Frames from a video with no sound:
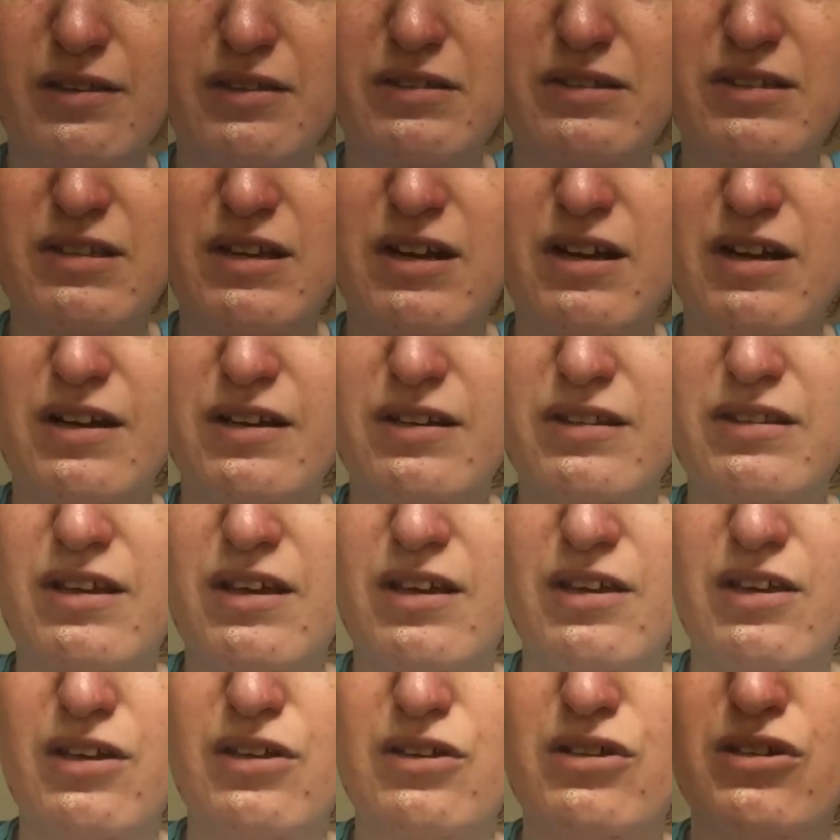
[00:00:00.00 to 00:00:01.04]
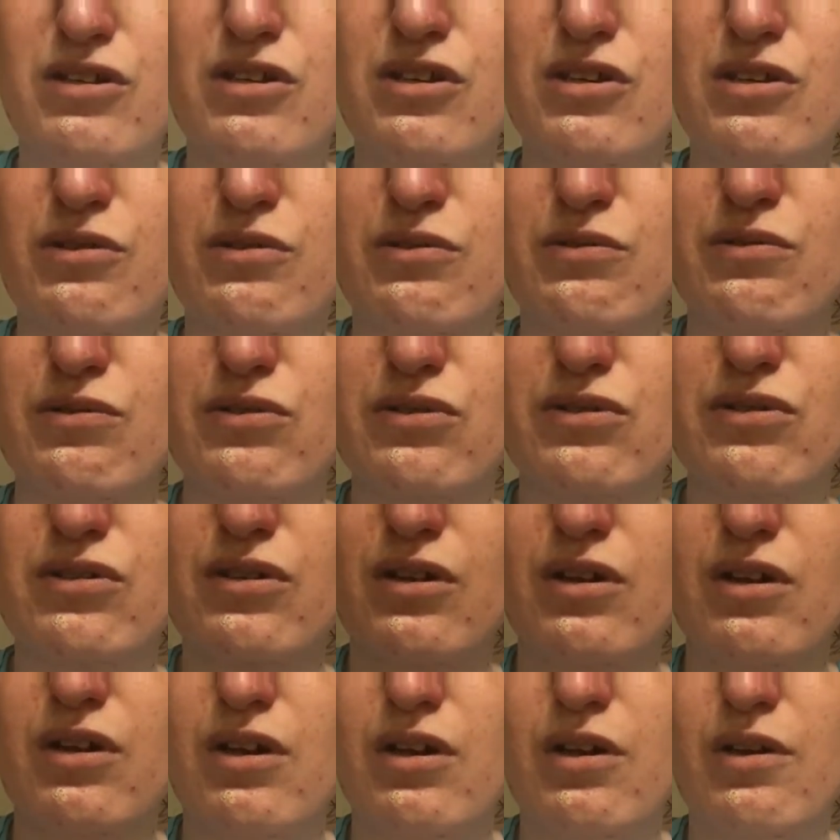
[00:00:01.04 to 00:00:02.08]
side that you'd use
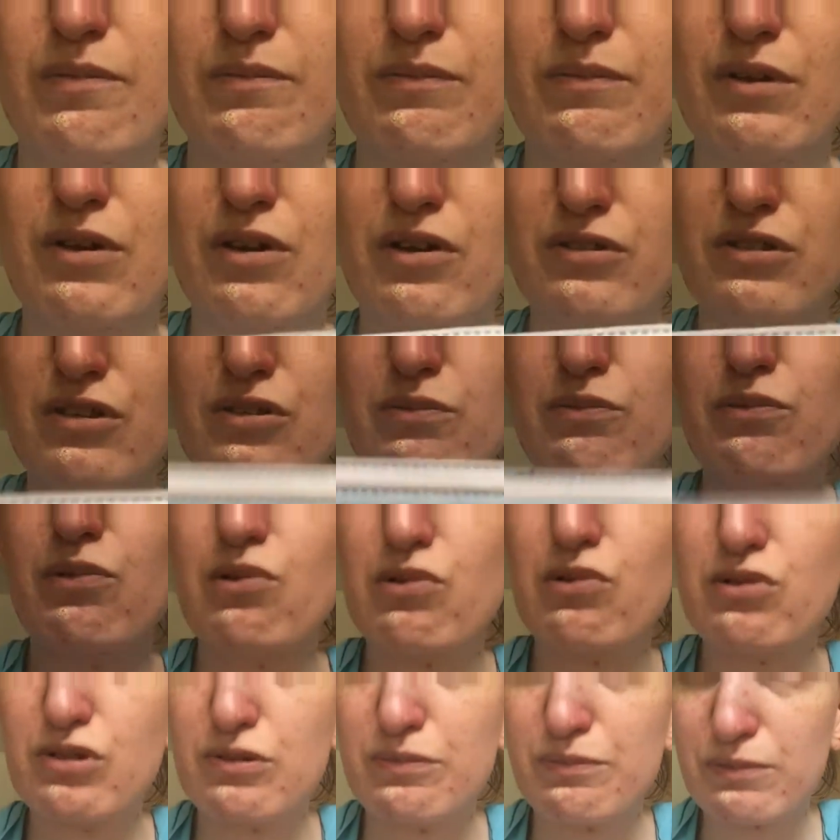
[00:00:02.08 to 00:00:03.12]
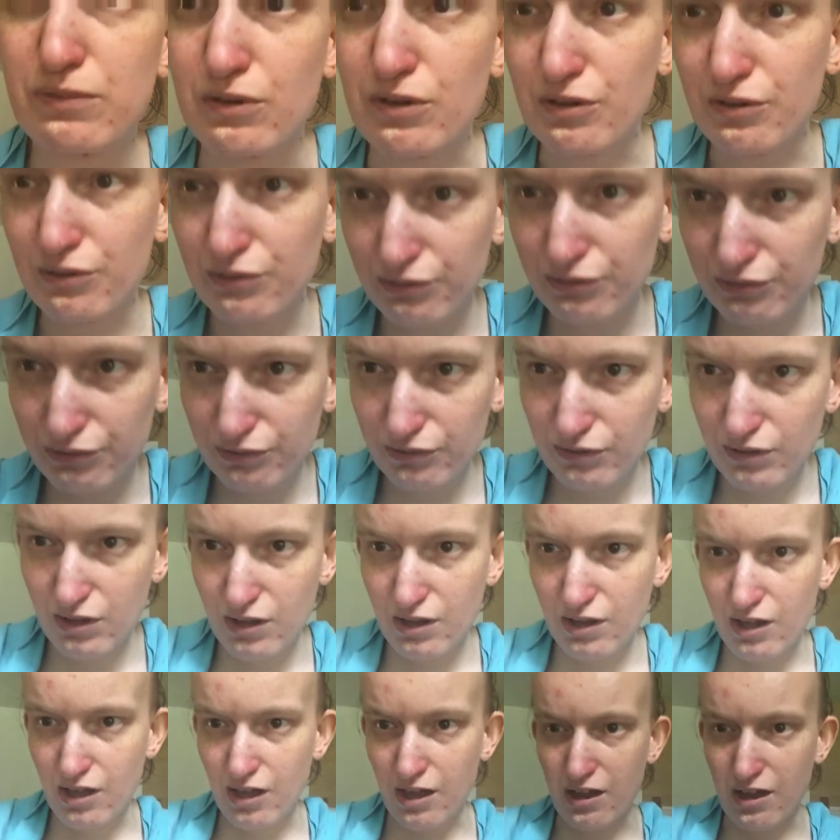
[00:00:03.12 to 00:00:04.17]
because it's waterproof.
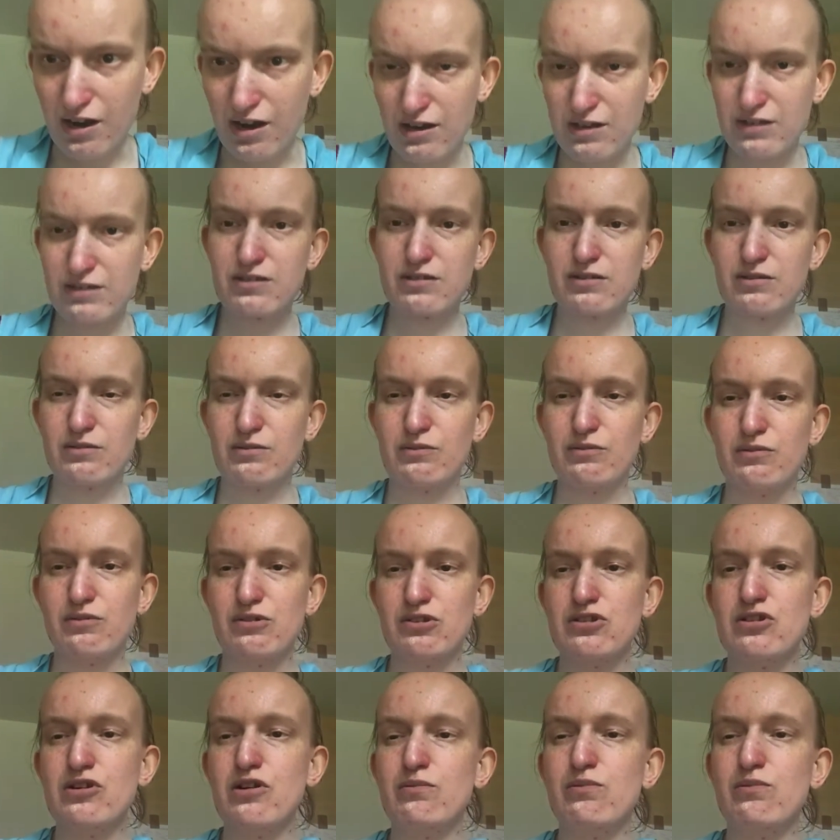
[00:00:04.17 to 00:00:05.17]
It is, well, it's not